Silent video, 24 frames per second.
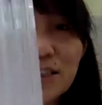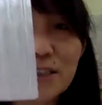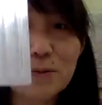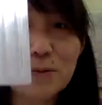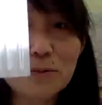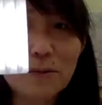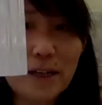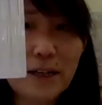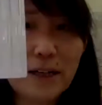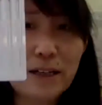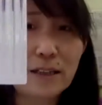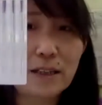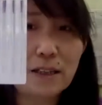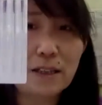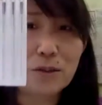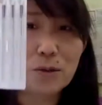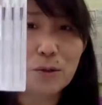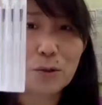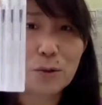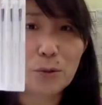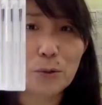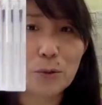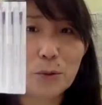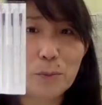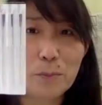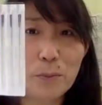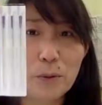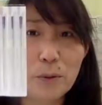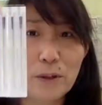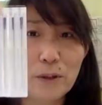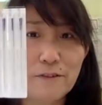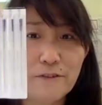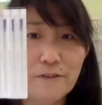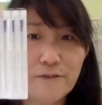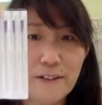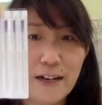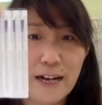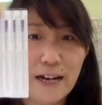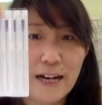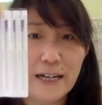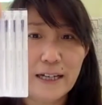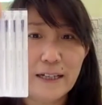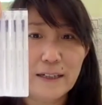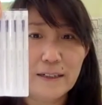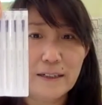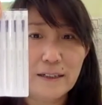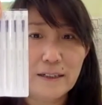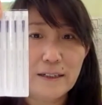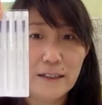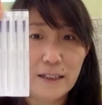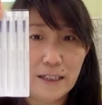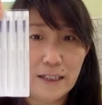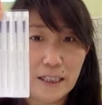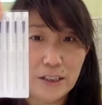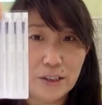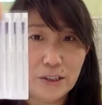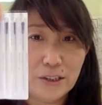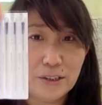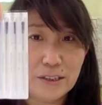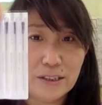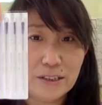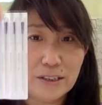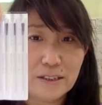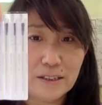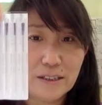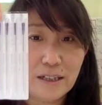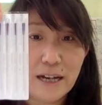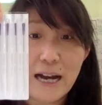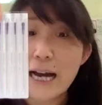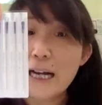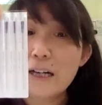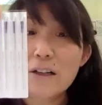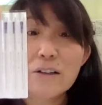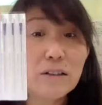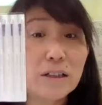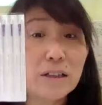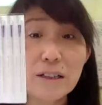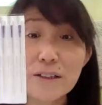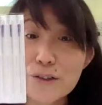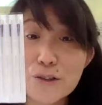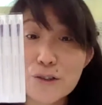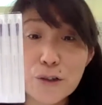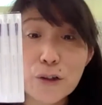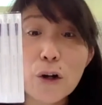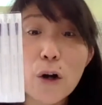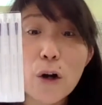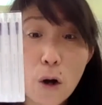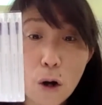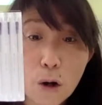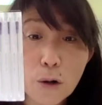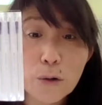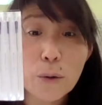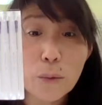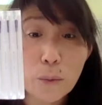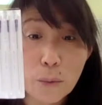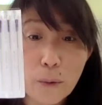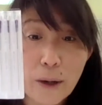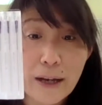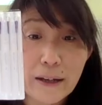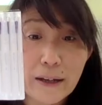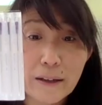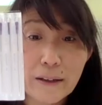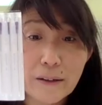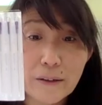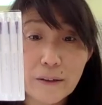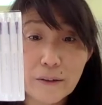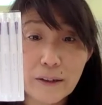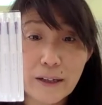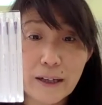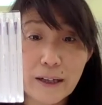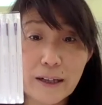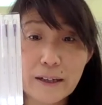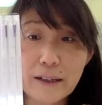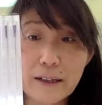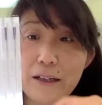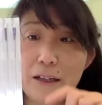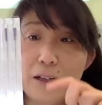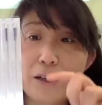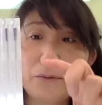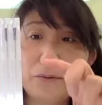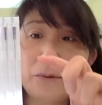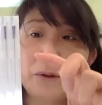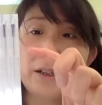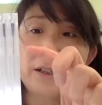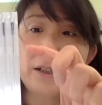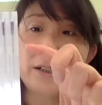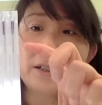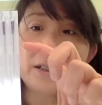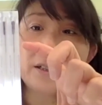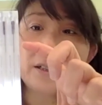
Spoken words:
one is 2.5 inches. I don't insert all the way. Okay, really is